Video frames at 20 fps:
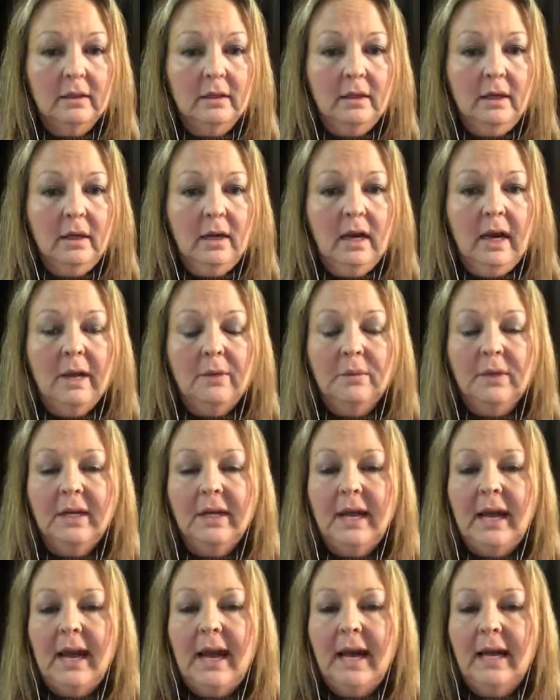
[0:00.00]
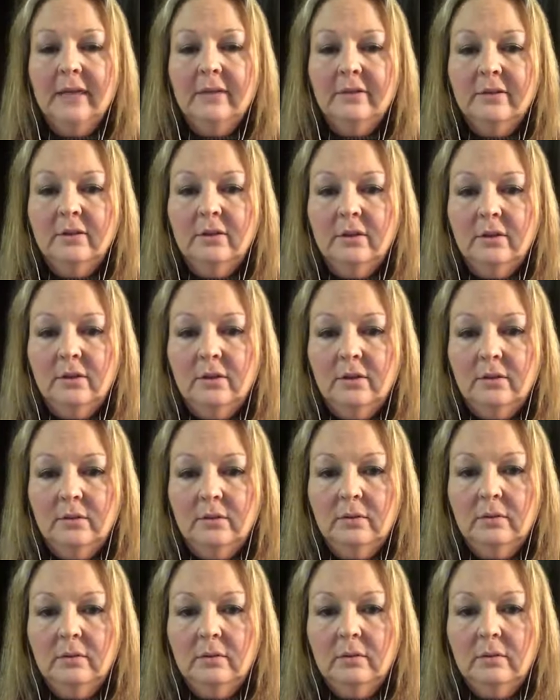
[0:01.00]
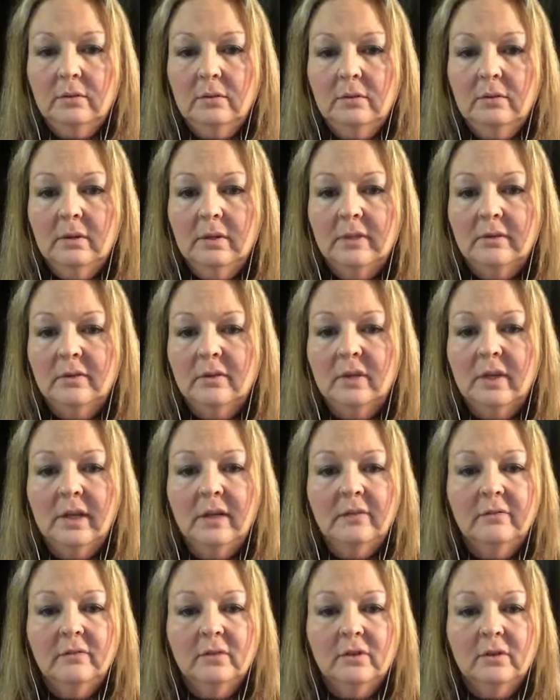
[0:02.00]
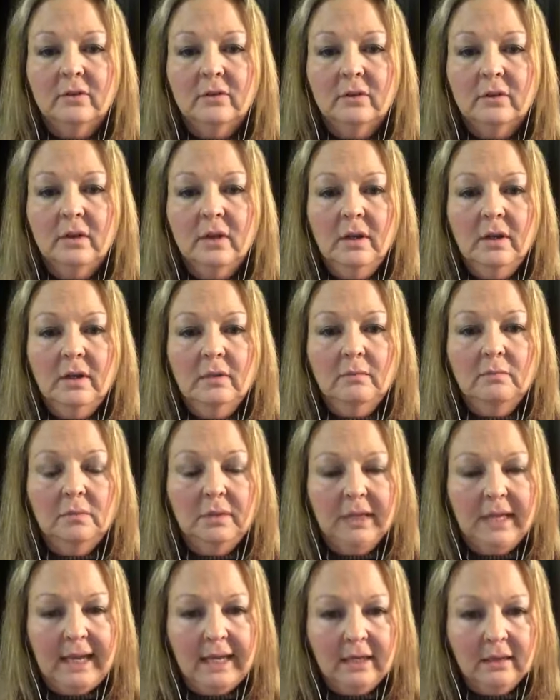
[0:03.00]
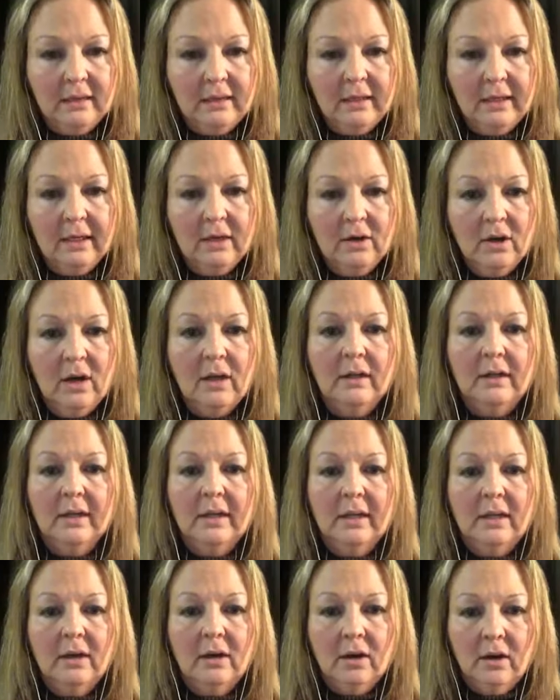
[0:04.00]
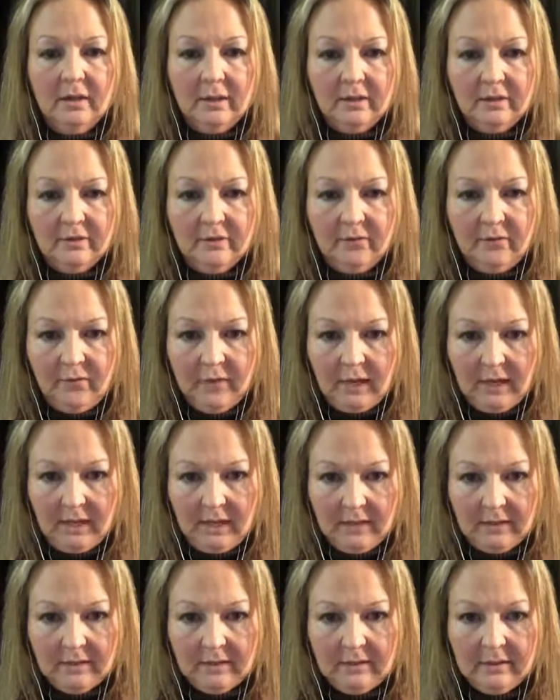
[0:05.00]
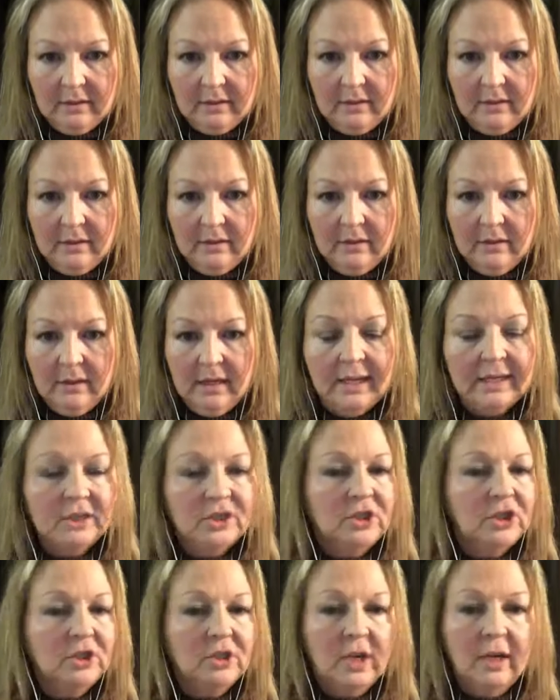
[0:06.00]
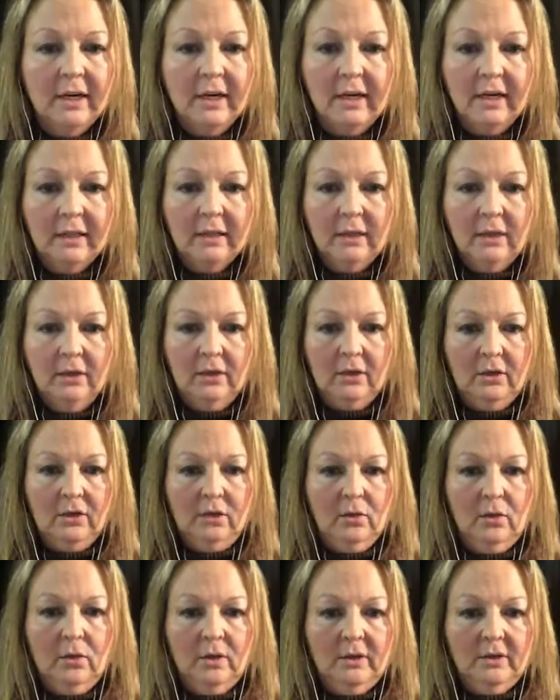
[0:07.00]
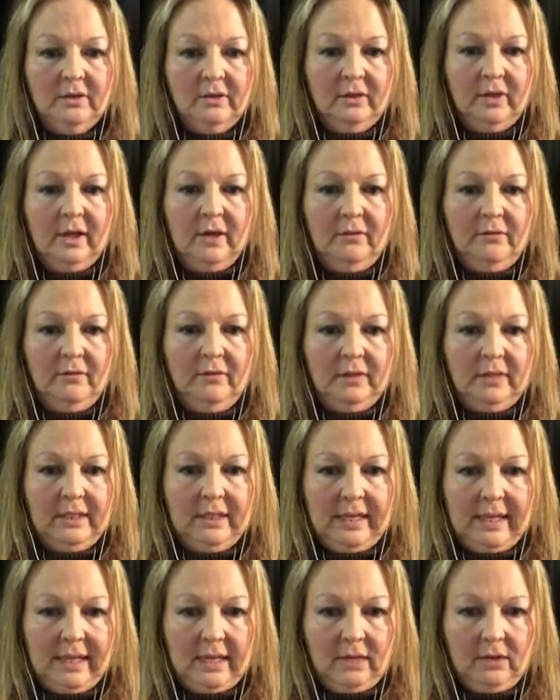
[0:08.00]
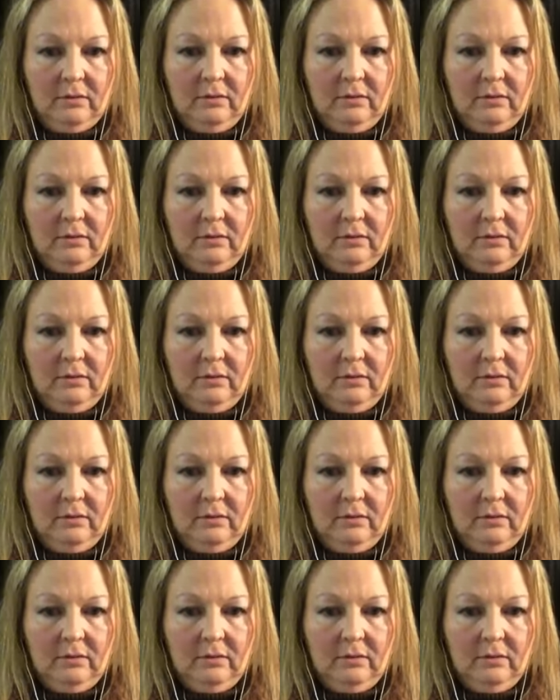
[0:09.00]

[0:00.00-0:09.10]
I would ask you, instead of just blatantly calling it on its face and shutting yourself down,